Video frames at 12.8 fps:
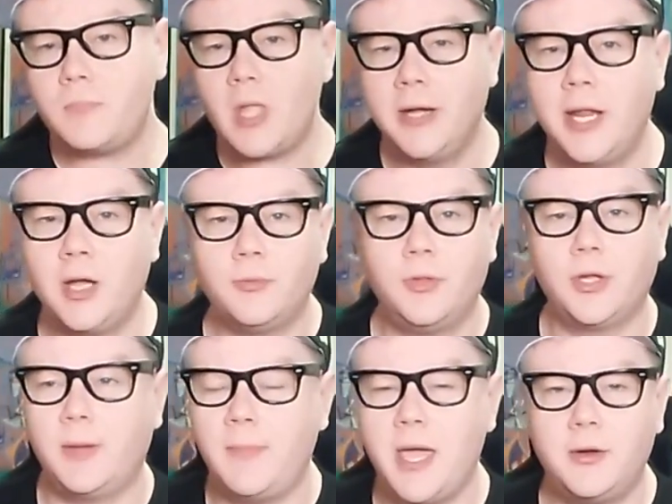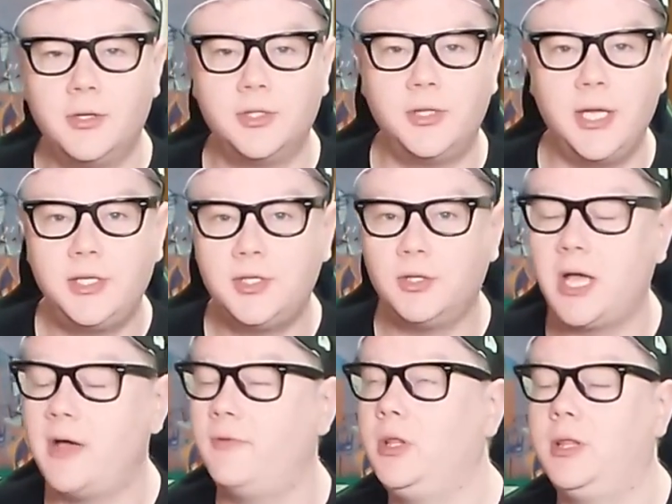Now, the Commanders, they still
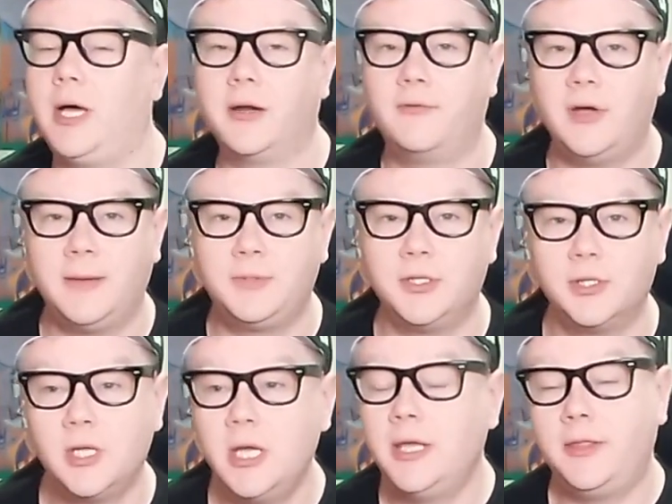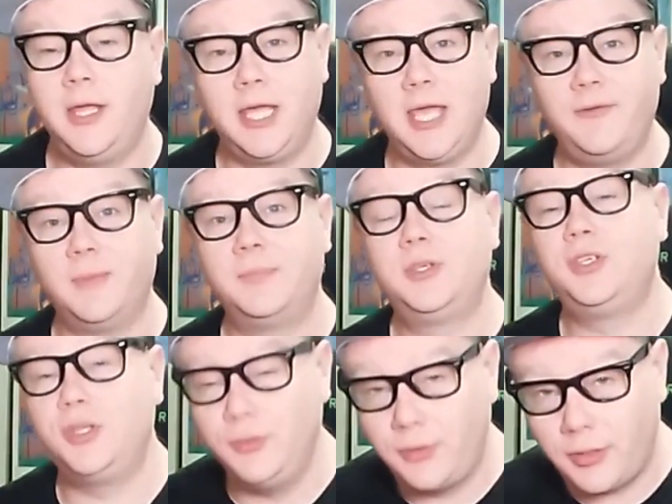have a lot of options. They gave up
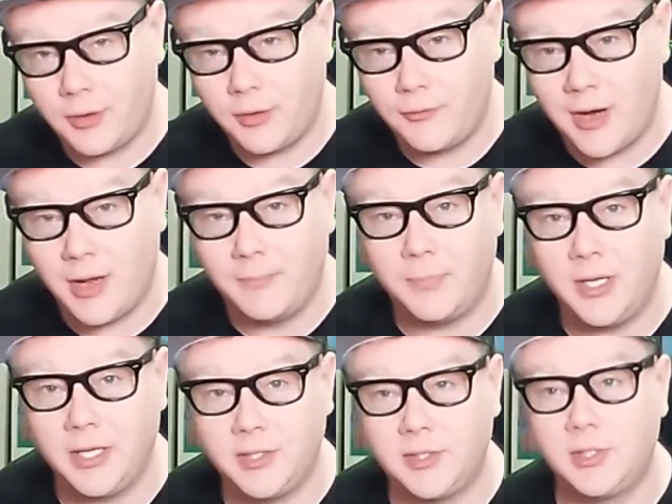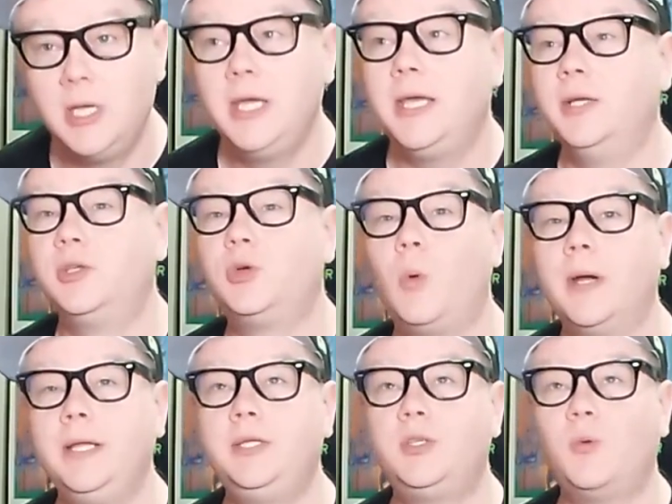2 third-round picks. In
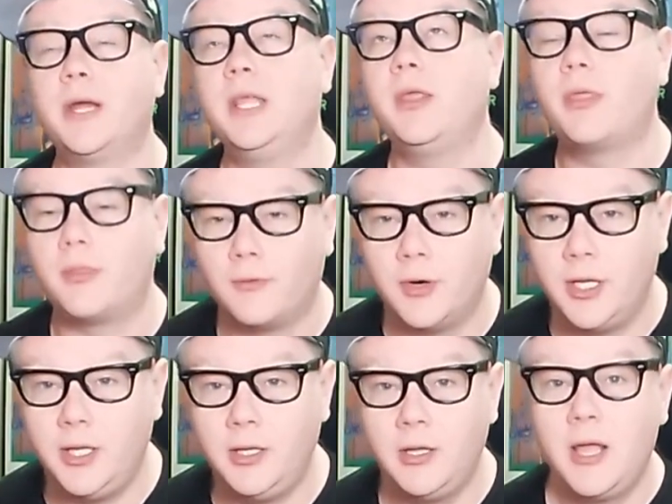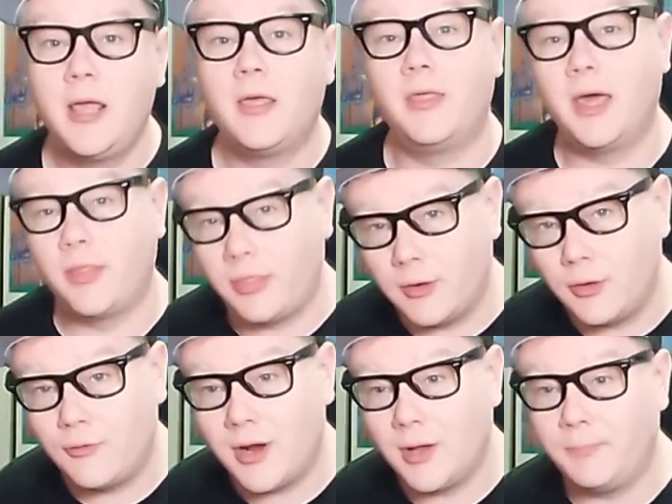2023, that
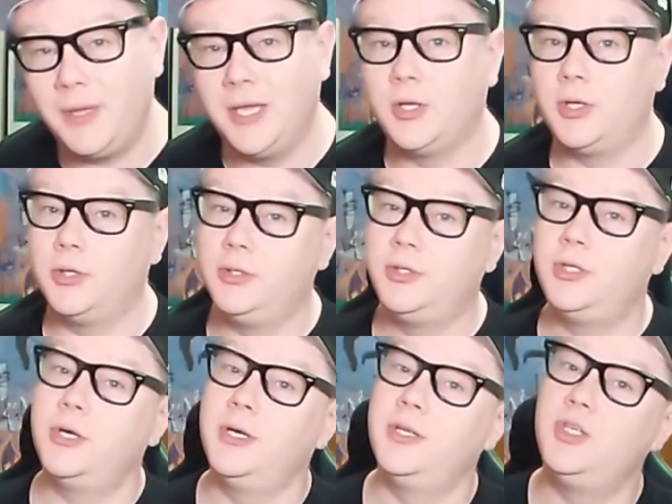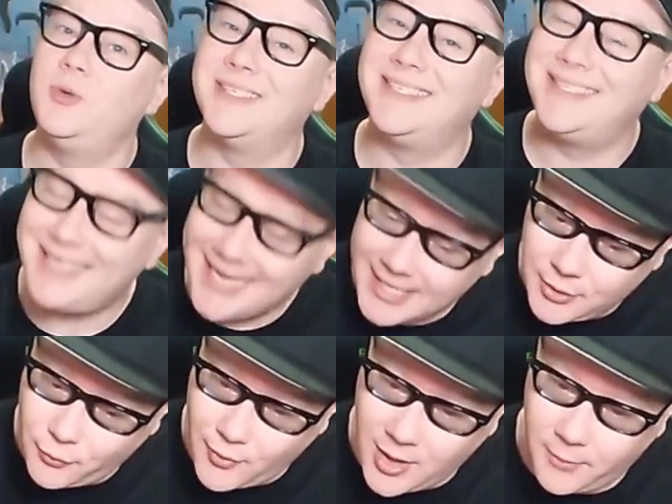third-round pick could turn into a
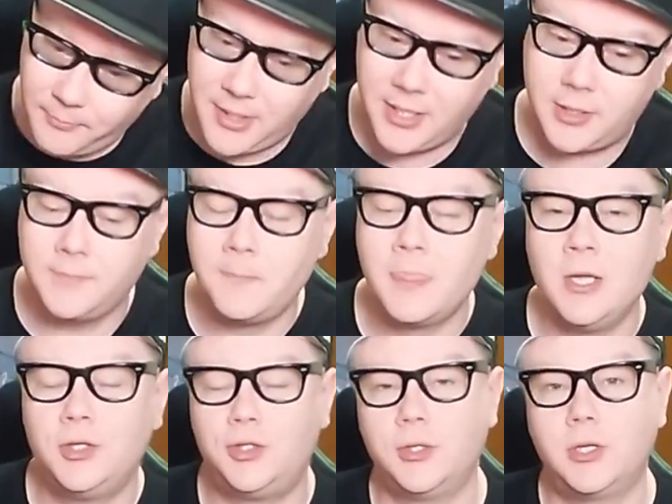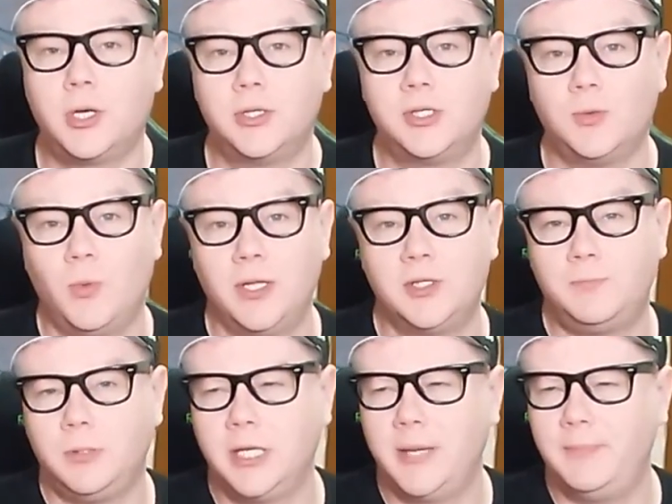second-round pick should Carson Wentz
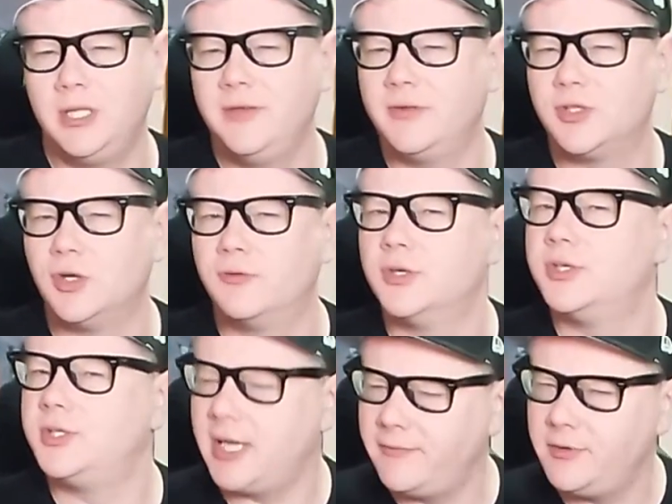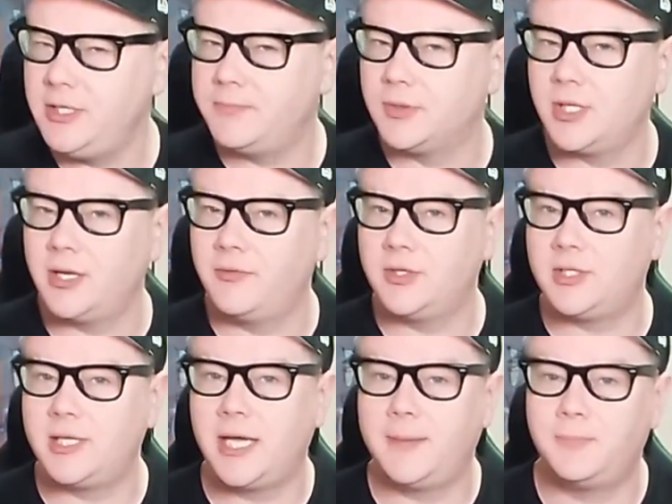play. I believe it's over 70% of the
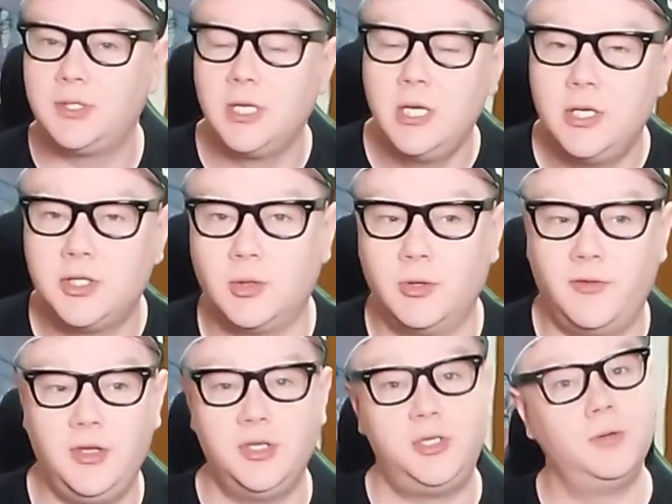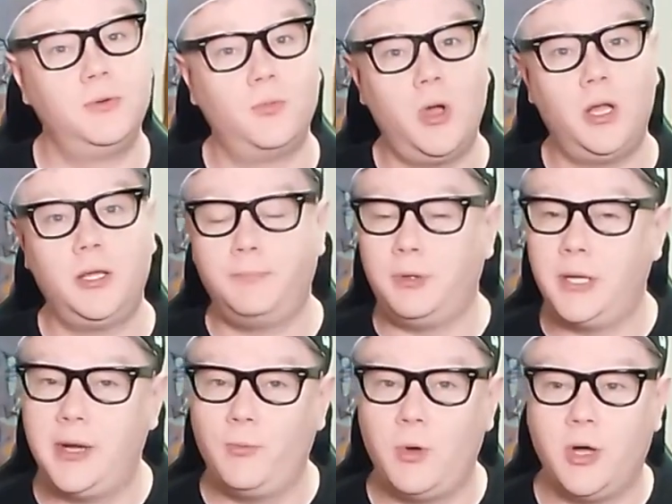snaps. So if he's doing well and
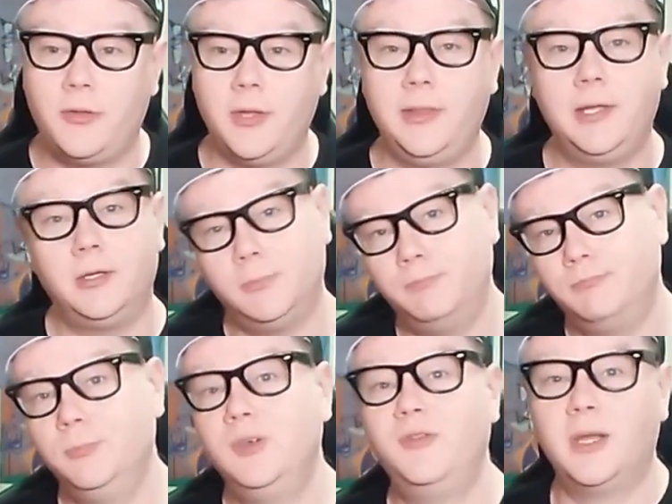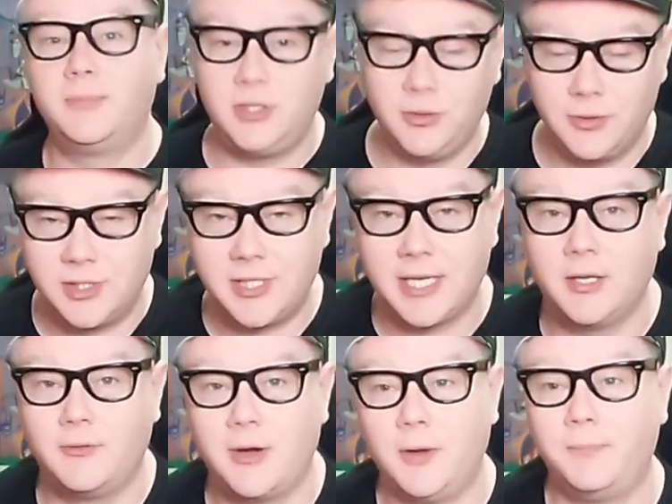playing well, then they'll move it up to a
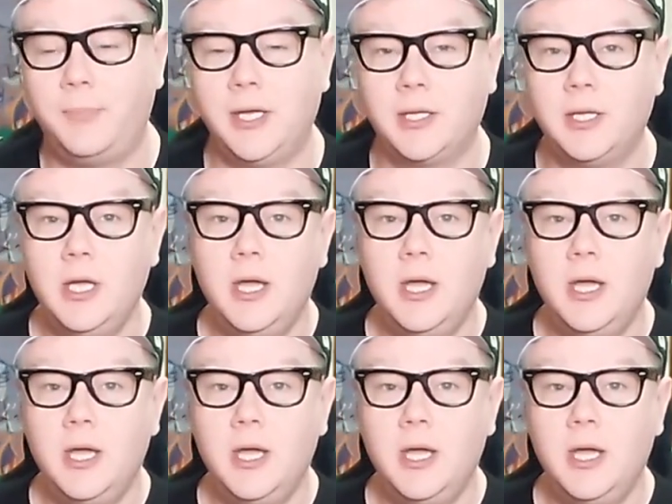second-round pick.